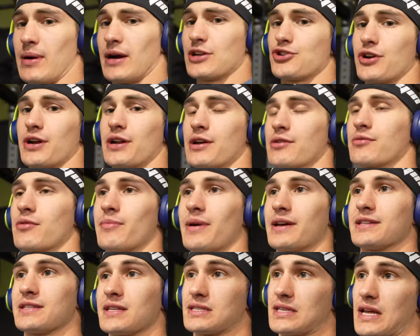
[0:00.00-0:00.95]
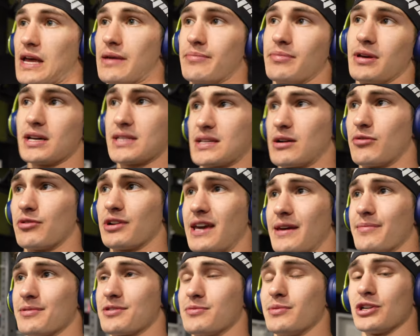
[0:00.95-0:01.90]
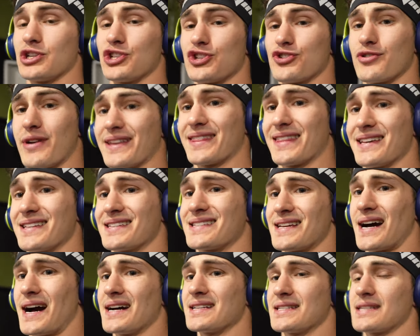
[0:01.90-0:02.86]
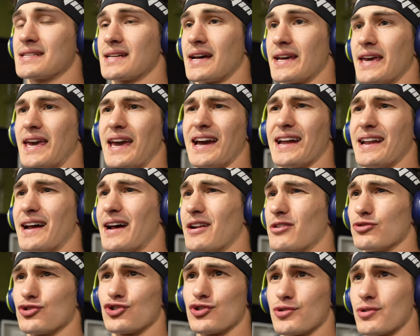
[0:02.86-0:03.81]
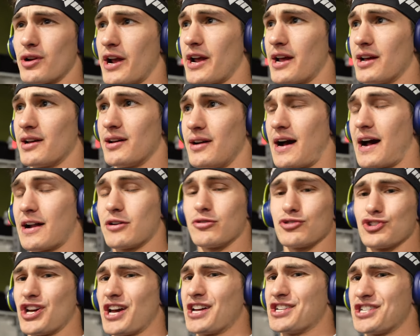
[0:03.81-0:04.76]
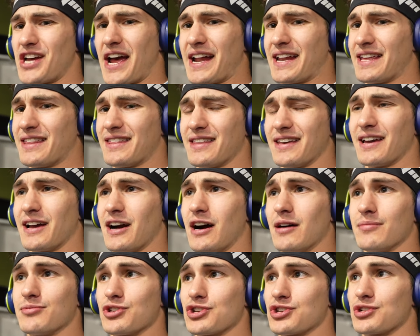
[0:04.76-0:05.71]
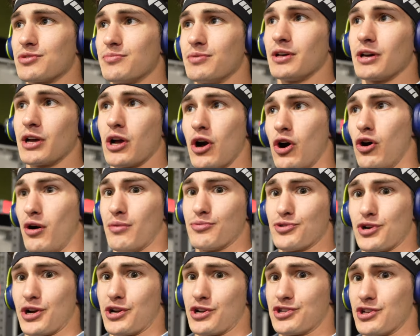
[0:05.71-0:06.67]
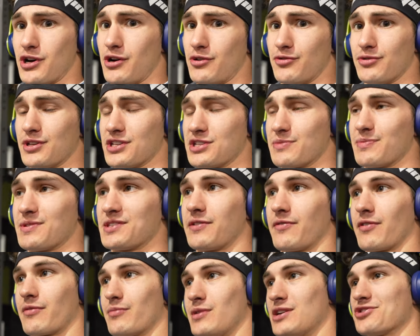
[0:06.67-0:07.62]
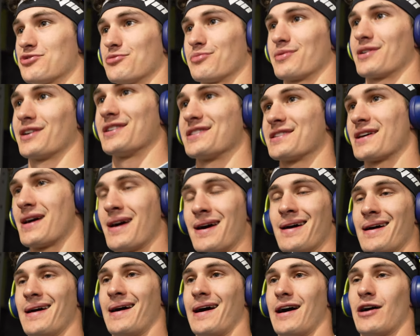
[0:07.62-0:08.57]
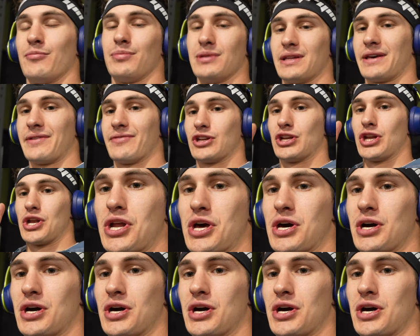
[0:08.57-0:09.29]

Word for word: My training remains the same because I want to keep as much strength and size as I can. I don't change anything up just to be like, oh, I'm trying to tone this specific muscle, because I don't believe in